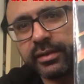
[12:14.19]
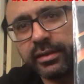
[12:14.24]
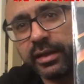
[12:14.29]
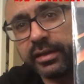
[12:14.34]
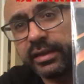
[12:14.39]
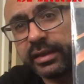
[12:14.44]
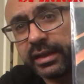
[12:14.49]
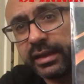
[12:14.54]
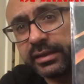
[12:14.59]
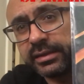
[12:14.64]
than I
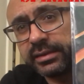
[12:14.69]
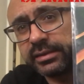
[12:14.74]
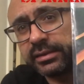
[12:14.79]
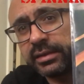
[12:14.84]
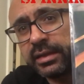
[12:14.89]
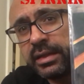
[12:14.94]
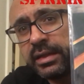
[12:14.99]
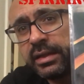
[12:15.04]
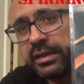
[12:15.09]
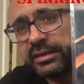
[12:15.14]
think
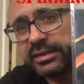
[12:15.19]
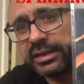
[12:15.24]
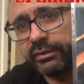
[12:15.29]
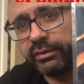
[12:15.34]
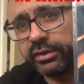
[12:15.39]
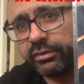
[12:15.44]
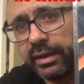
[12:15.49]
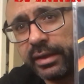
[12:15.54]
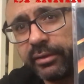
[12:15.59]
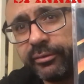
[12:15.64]
it's
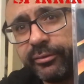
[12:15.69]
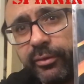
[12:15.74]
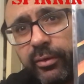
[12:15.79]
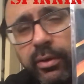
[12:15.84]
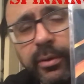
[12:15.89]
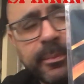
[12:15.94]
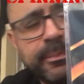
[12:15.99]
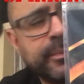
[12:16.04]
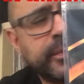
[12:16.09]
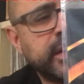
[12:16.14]
given credit
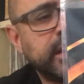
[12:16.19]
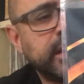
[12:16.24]
for.